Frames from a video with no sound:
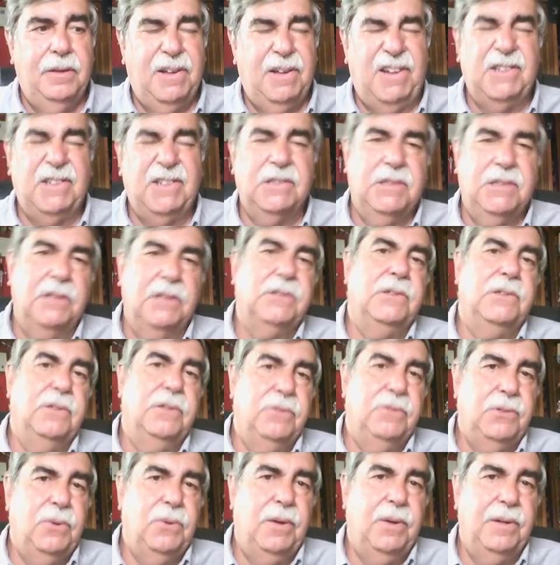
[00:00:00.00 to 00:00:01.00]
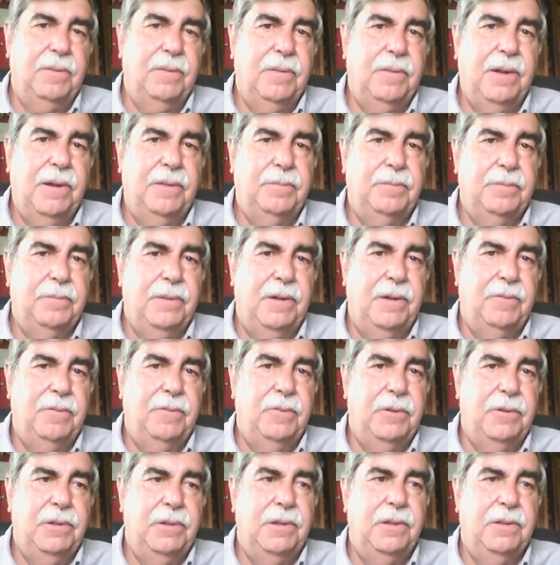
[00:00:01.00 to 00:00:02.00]
kind of sensitive to. I
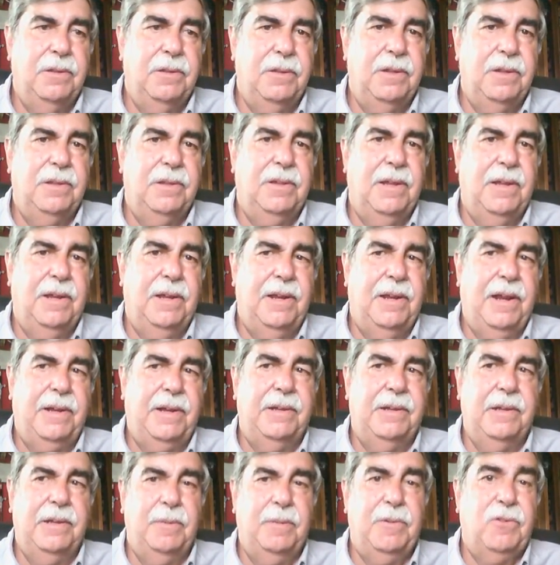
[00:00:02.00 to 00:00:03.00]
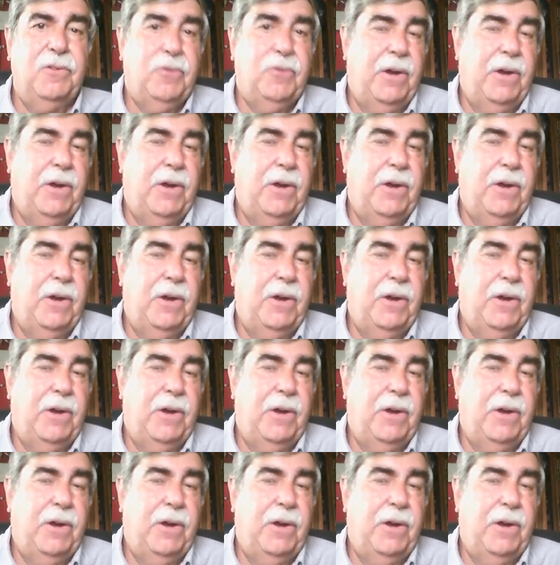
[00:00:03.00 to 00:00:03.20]
really think that academic